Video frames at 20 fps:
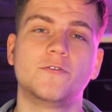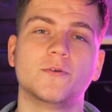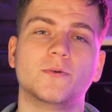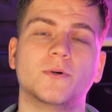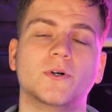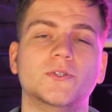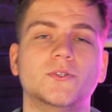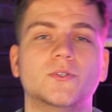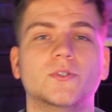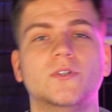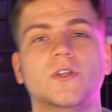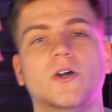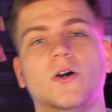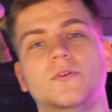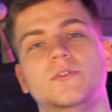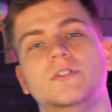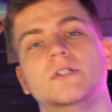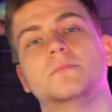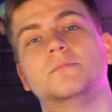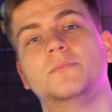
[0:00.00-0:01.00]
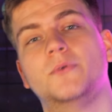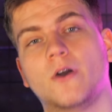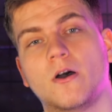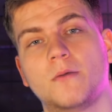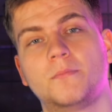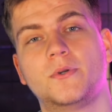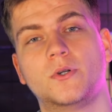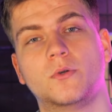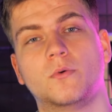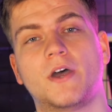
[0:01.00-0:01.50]
you want to know the
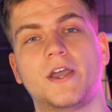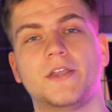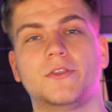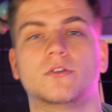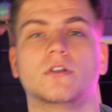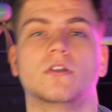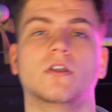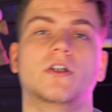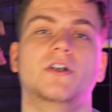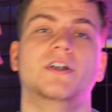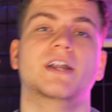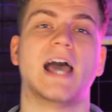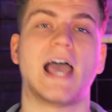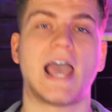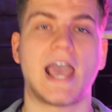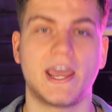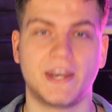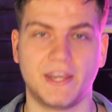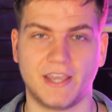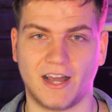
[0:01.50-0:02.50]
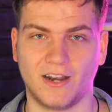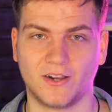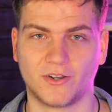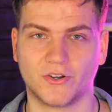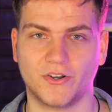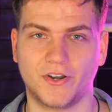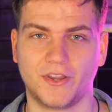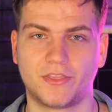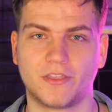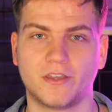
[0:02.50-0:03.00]
proper way to learn any
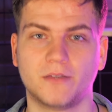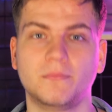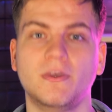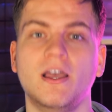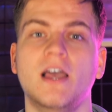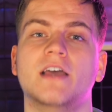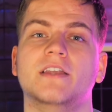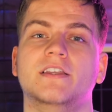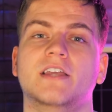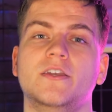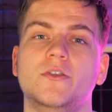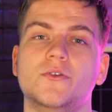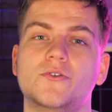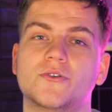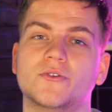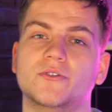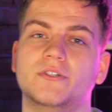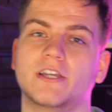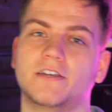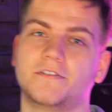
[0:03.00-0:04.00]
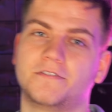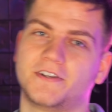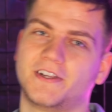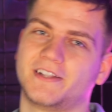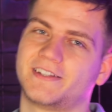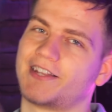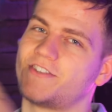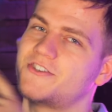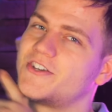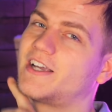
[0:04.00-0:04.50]
algorithm, then you should
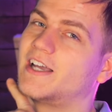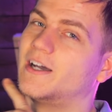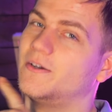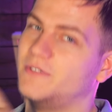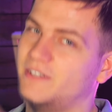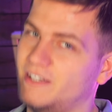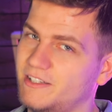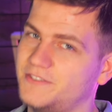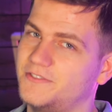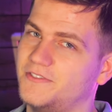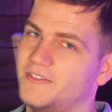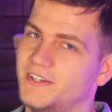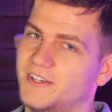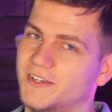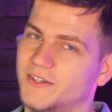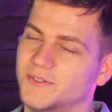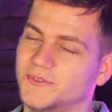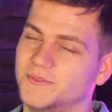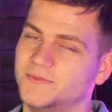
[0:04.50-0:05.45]
definitely check out this video.